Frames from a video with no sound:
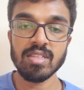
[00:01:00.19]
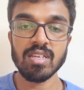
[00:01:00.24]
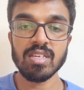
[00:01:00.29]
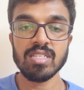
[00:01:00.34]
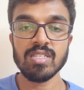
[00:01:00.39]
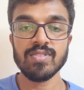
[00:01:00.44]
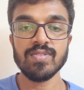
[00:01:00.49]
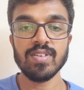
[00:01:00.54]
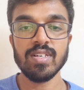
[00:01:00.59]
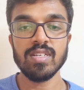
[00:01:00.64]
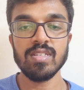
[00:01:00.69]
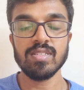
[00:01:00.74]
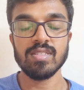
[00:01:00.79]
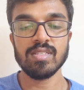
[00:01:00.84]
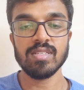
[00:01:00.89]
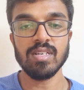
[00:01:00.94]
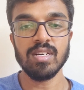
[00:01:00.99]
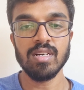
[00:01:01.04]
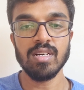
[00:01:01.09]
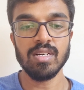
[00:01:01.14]
things
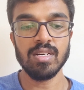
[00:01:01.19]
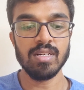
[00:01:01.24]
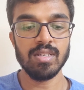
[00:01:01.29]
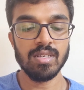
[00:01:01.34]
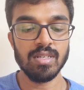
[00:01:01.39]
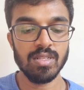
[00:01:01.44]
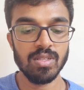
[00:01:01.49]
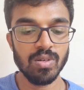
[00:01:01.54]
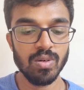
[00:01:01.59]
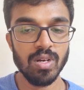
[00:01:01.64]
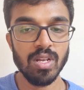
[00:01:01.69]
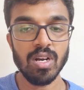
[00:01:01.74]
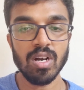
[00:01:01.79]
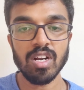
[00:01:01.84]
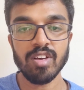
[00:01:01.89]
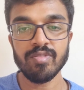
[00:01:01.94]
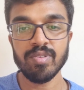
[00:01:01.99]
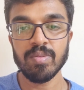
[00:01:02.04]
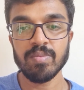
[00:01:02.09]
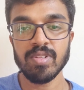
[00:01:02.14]
first, though a
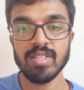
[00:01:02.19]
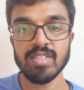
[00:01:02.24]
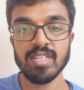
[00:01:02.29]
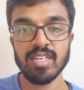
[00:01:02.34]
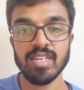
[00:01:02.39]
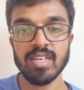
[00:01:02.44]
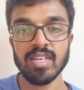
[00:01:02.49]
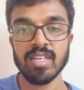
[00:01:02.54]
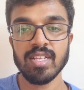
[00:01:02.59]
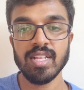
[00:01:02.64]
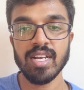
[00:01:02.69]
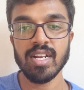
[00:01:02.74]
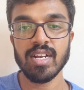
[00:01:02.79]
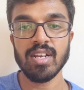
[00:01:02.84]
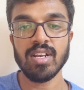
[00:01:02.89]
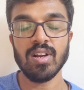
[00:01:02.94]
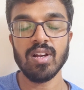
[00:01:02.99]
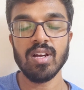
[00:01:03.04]
lot of people think that